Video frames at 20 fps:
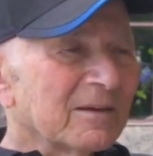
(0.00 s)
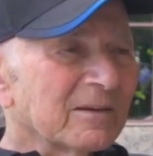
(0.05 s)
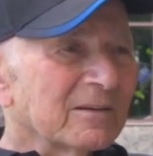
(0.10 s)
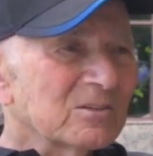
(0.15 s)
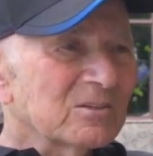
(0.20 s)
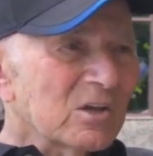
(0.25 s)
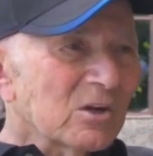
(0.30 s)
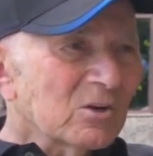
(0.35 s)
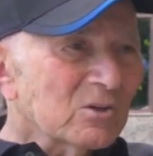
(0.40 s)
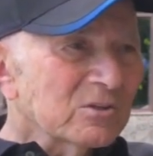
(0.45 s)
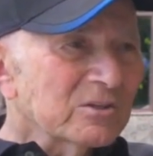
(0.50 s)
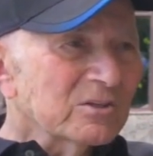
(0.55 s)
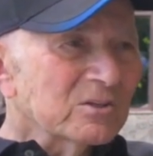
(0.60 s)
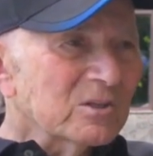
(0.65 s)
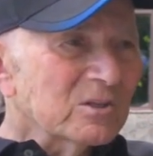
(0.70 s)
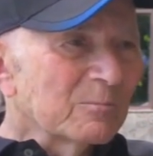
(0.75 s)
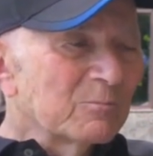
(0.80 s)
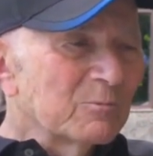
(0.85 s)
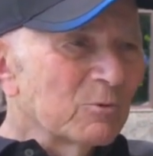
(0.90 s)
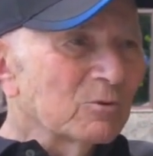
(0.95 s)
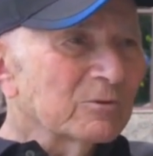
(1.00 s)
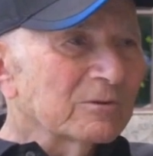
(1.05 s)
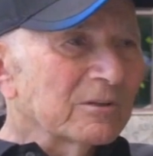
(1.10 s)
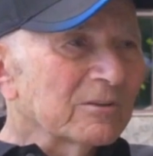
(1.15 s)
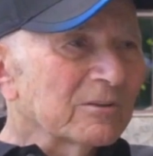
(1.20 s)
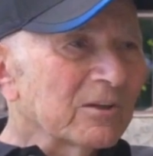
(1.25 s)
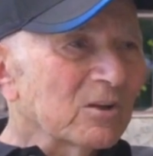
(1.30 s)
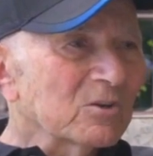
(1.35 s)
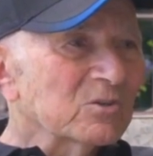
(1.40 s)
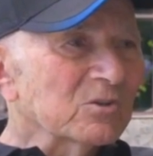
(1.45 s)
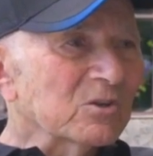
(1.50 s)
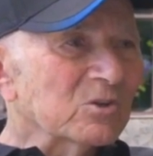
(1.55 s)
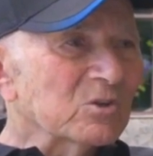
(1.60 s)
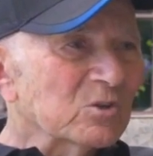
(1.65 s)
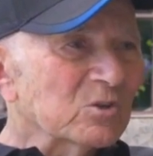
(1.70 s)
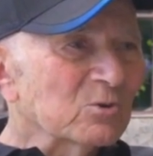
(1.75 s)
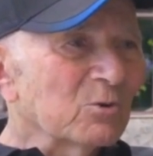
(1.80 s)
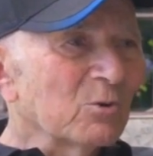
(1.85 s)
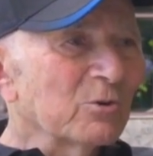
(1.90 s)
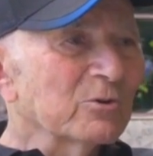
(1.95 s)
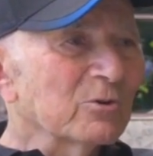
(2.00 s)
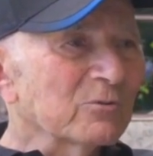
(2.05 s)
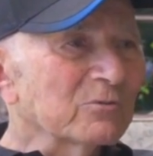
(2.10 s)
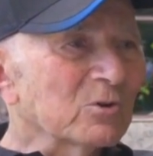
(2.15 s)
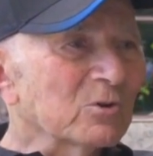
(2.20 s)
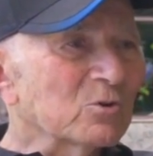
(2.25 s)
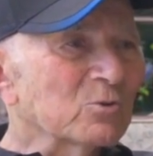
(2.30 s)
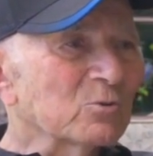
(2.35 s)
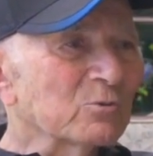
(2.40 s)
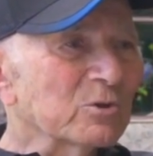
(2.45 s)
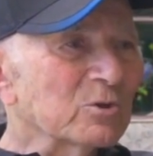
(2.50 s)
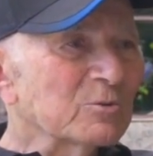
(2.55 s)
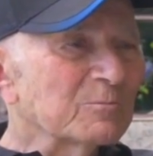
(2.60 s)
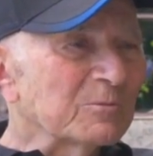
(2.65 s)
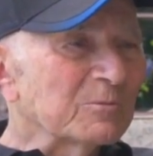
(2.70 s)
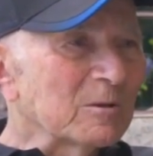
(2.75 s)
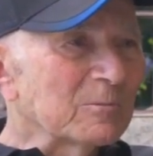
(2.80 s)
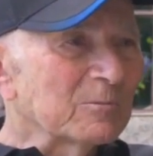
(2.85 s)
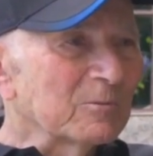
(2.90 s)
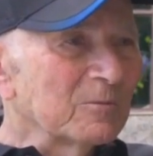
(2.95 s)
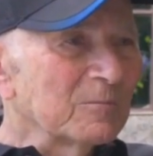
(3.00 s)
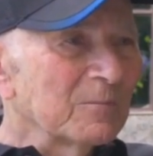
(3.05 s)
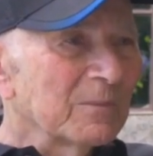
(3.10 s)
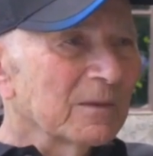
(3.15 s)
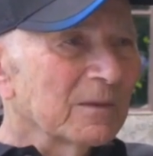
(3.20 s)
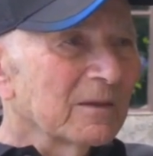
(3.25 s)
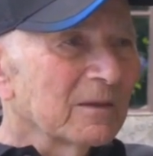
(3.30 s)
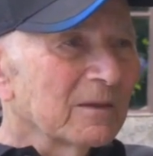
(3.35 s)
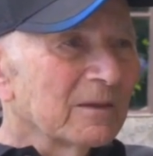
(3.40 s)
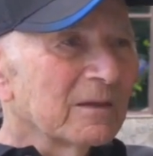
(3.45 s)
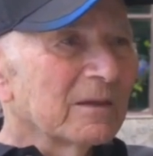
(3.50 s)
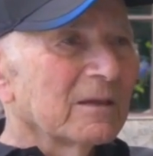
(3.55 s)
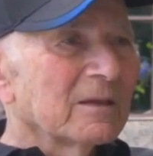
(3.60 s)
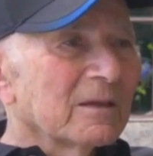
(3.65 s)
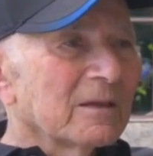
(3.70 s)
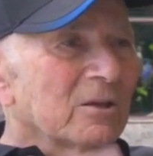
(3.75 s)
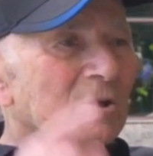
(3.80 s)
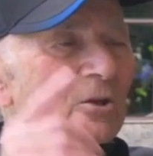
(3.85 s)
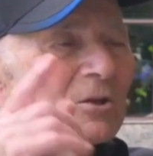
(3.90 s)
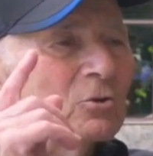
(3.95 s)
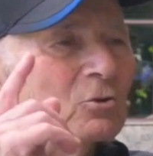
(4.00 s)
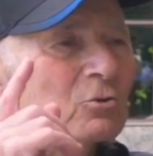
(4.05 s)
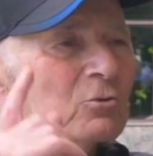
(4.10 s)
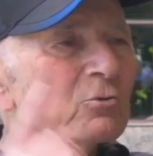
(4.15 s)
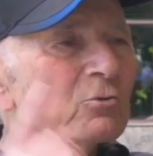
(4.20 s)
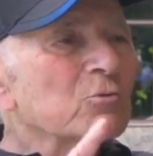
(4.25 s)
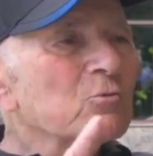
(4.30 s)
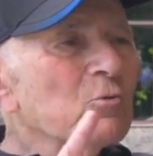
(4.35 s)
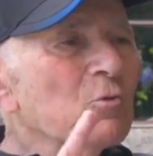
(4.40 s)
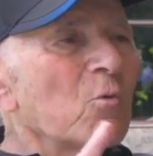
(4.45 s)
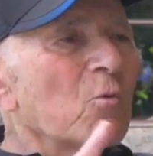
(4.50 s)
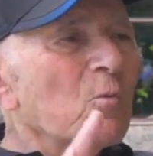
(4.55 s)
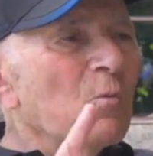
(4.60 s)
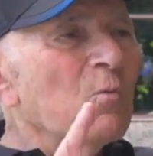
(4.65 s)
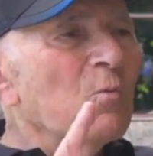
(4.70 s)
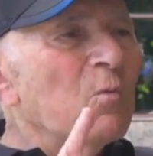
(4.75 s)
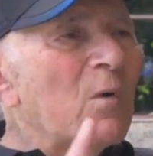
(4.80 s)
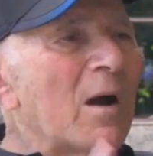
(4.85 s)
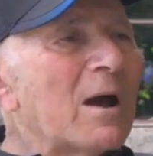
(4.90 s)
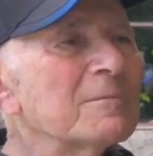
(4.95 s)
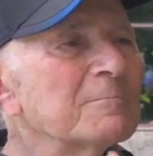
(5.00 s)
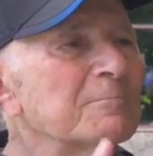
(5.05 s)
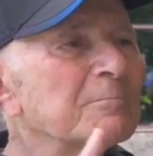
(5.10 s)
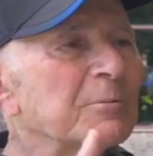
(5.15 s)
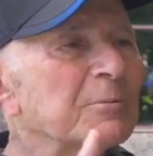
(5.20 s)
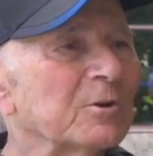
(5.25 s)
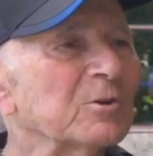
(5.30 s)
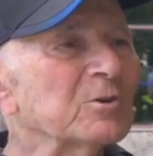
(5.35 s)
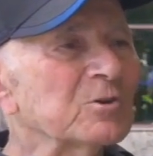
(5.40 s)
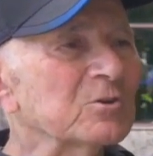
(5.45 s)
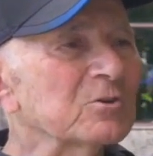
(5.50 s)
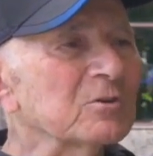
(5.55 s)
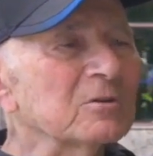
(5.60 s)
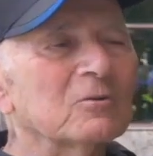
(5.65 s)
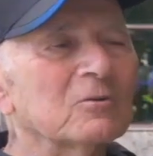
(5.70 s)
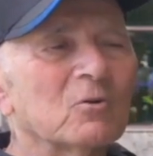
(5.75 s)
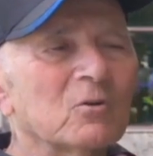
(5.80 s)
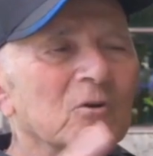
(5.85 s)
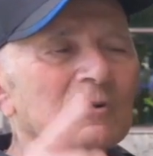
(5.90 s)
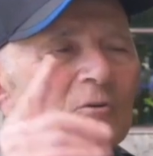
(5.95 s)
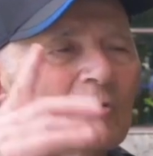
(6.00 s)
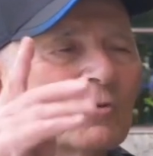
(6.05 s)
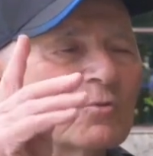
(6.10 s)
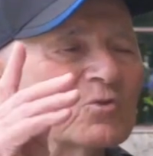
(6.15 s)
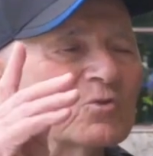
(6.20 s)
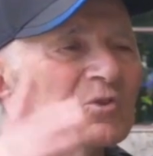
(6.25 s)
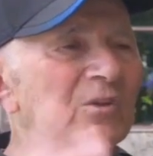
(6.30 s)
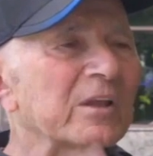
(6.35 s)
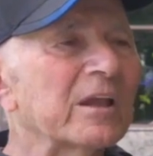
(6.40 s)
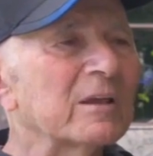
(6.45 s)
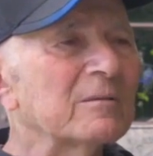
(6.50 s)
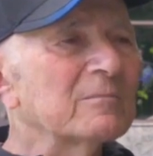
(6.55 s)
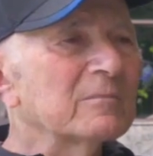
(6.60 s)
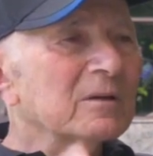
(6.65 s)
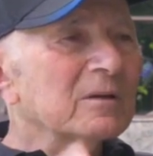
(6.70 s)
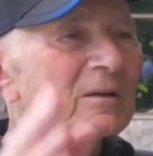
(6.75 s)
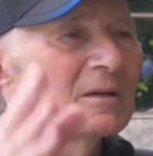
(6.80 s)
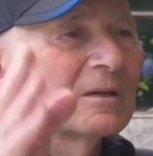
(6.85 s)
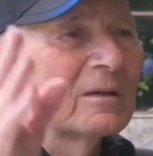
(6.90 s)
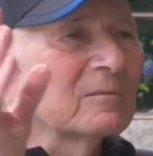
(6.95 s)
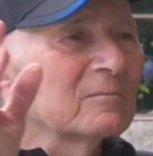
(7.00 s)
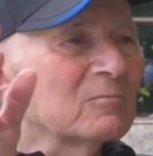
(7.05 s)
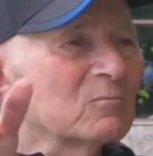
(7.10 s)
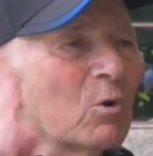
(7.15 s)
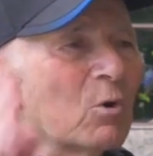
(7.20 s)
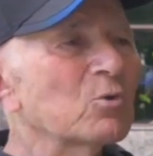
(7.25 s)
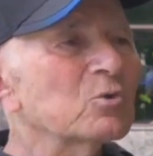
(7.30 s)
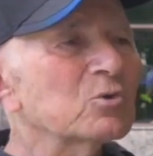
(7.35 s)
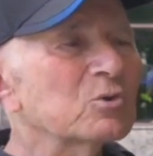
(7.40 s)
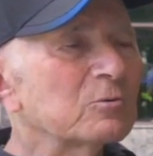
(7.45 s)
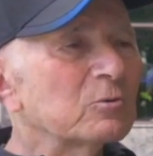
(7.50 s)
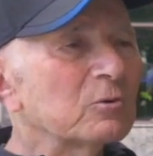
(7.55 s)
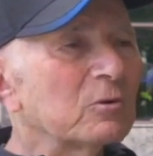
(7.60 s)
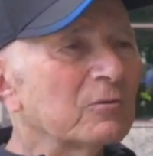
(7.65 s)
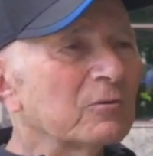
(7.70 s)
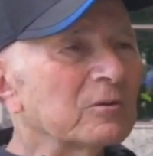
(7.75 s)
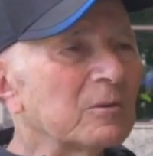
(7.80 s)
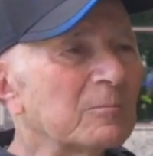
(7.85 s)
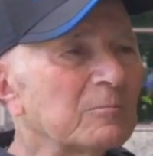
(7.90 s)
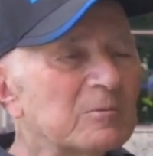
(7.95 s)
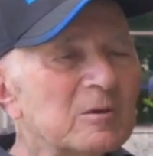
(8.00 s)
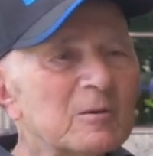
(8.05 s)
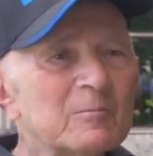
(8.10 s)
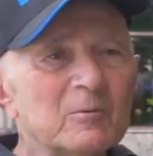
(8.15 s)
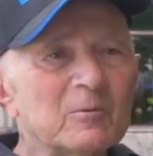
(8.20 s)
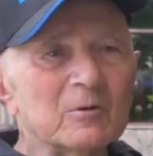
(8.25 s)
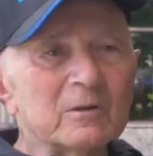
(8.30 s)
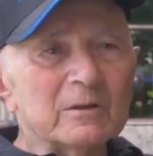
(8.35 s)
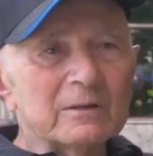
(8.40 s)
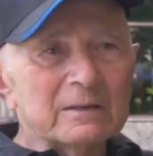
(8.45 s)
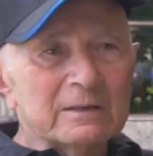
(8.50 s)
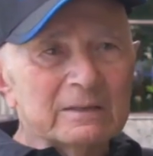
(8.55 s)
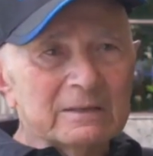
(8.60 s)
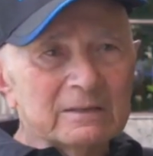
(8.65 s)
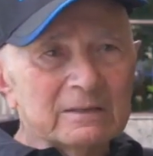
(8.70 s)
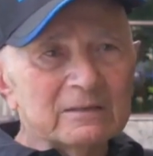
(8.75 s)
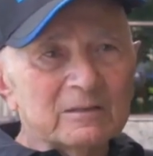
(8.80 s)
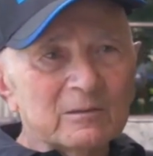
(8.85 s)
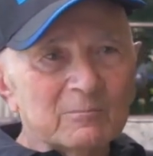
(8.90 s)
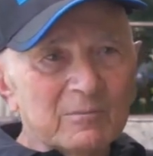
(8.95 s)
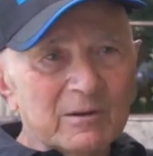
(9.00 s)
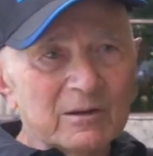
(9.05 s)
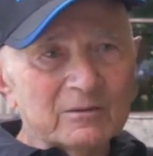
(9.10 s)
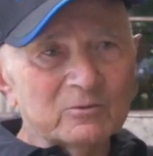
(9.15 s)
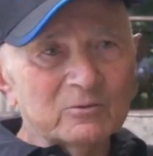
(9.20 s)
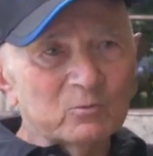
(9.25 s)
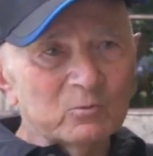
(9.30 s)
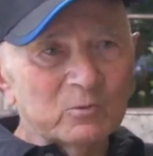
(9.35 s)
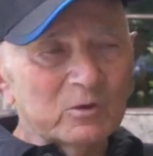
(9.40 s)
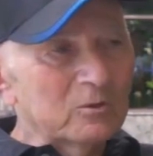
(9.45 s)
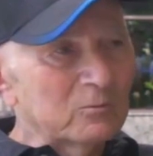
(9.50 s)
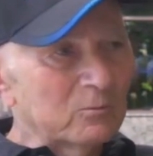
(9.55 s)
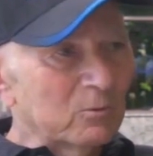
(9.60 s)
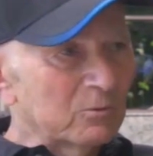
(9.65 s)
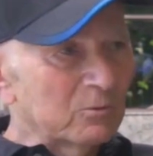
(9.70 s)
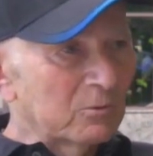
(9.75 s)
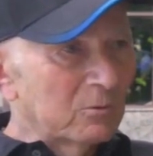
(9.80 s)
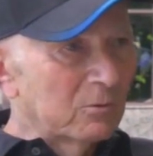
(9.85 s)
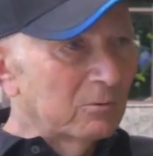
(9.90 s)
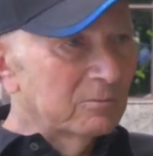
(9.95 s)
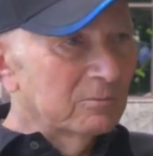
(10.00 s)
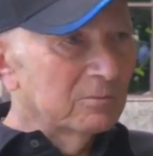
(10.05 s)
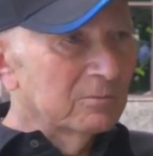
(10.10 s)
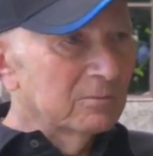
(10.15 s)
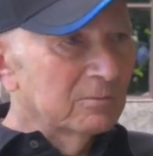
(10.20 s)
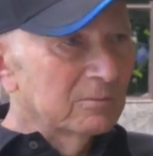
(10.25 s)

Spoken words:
And it's a book that tells the story of the Jewish people through one person whose name most of the people in the modern world will know.